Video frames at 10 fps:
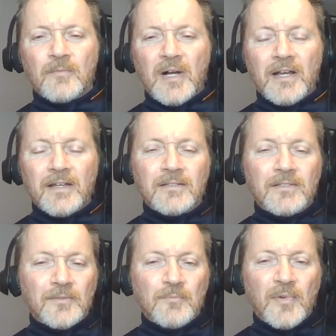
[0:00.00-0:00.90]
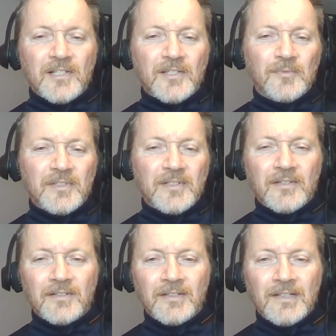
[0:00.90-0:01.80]
bias and possibly
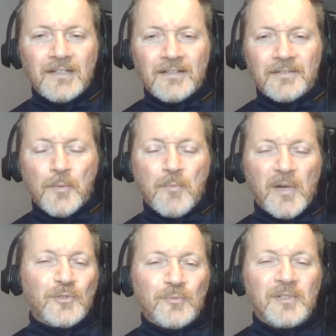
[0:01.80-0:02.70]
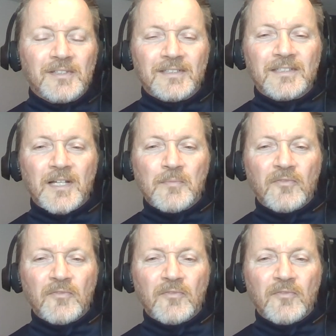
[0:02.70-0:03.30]
the the muscle building type of,